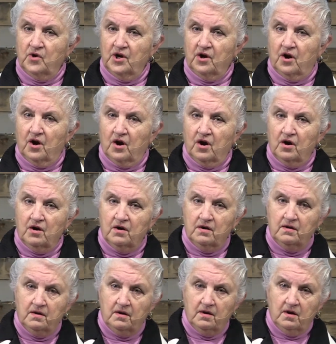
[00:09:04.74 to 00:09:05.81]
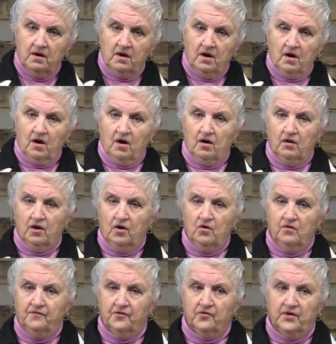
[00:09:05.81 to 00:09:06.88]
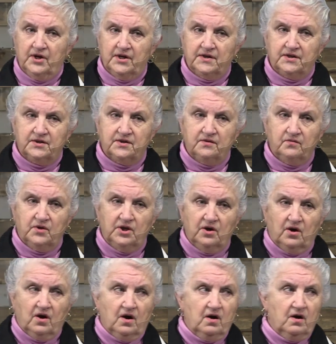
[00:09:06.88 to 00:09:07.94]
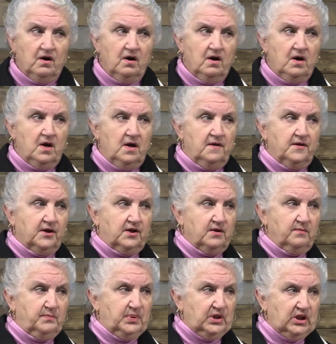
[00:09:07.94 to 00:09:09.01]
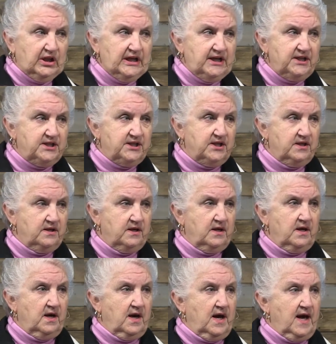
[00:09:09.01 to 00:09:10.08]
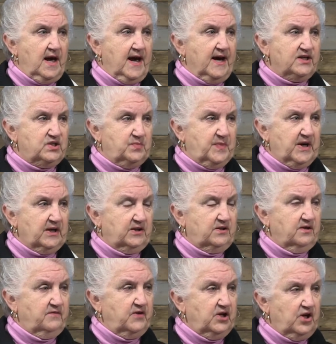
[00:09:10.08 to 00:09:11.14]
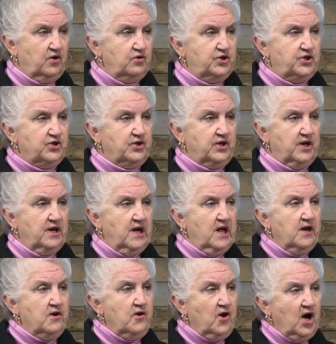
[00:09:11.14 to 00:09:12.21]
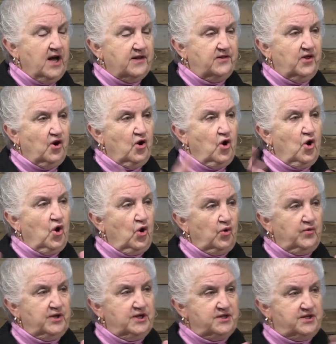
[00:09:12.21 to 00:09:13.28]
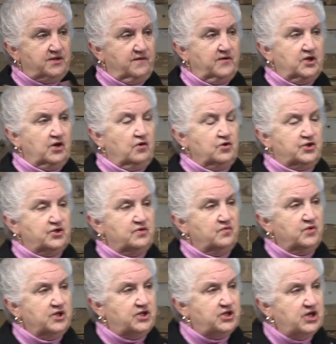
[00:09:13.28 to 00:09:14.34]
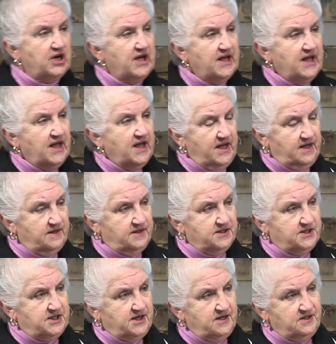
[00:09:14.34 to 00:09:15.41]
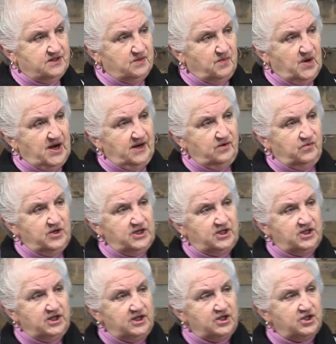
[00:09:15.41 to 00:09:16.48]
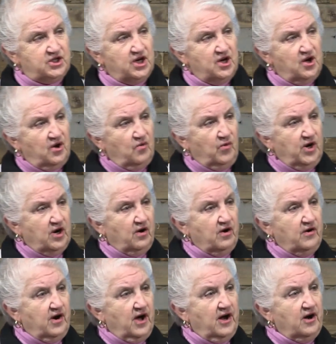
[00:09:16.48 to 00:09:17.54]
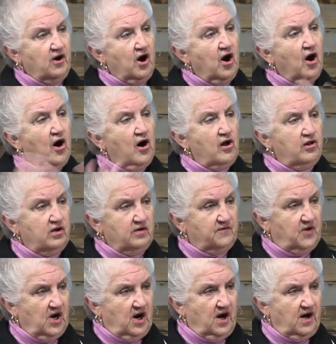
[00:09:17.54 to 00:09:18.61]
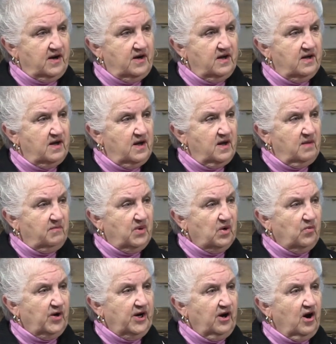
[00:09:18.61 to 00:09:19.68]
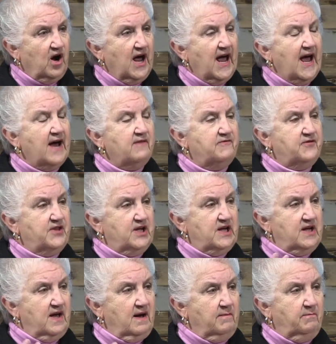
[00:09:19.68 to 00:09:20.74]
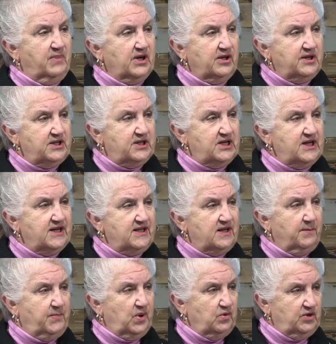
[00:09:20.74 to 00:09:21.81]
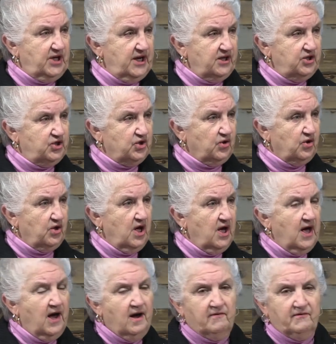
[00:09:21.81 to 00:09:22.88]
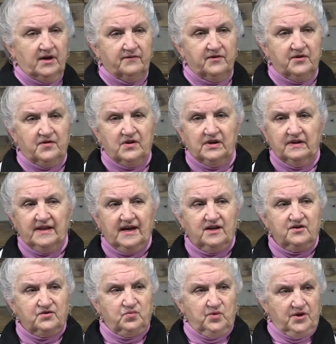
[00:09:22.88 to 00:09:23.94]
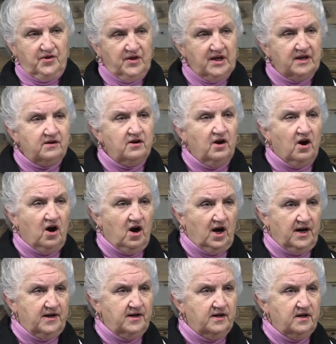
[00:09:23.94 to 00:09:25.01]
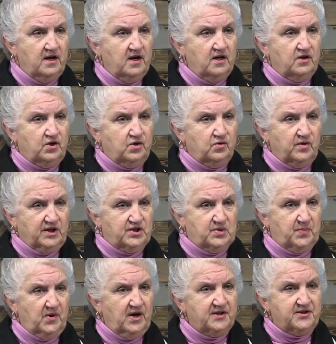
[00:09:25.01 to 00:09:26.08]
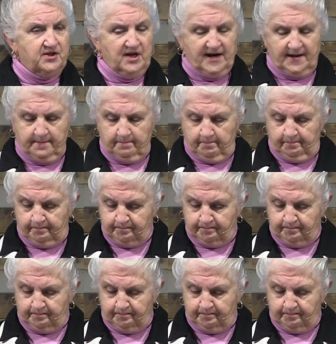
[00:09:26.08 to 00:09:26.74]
we are all over it. We are the complete aspect of the ocean, not the wholeness of the ocean, which in the Science of Mind we teach, we are not all of God, but we have the ability and the potential of everything that is within God to express that.